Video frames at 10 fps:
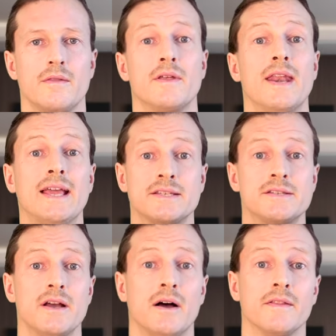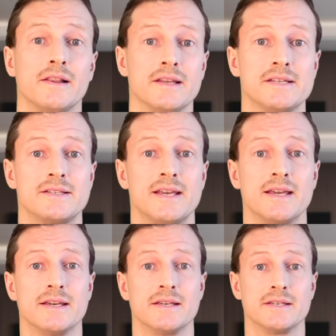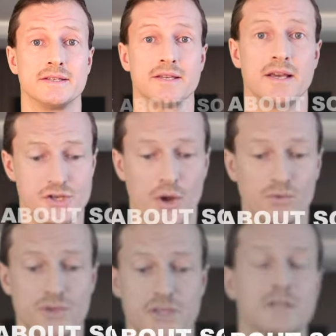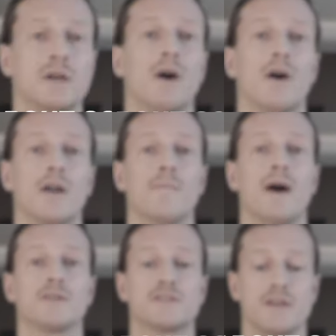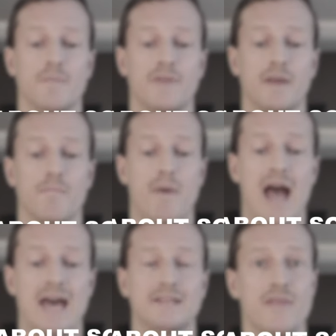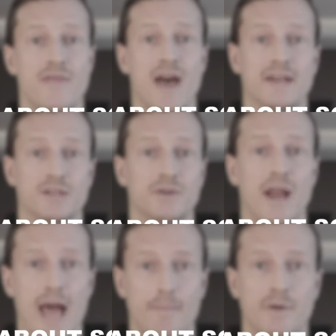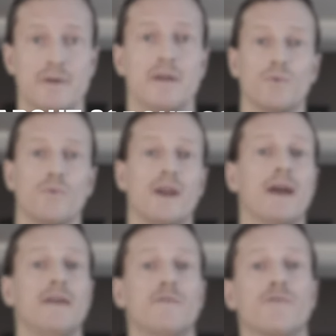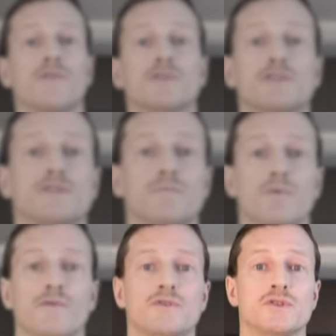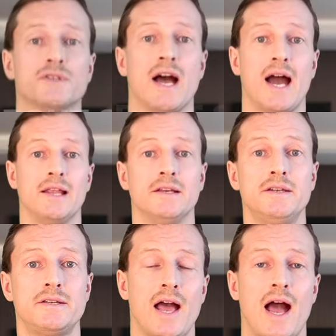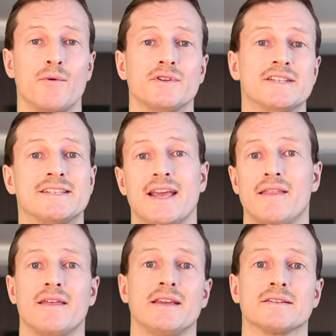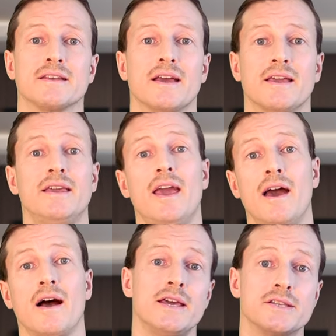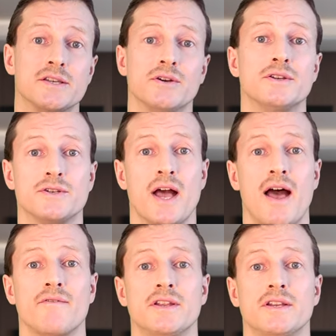The next on the list is don't talk about something bad that could happen. When I first moved to Thailand, I would say things like, yeah, it's good to have an